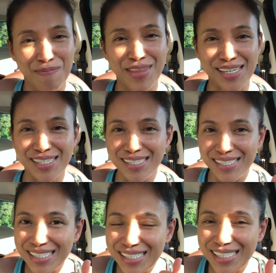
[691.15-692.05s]
this
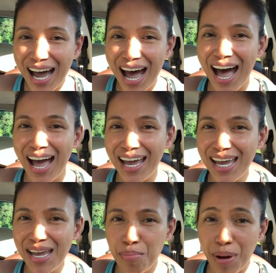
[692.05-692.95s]

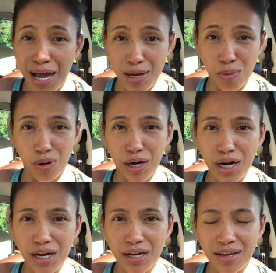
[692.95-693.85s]
Thai body
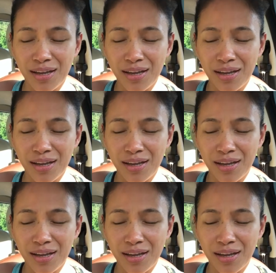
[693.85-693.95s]
work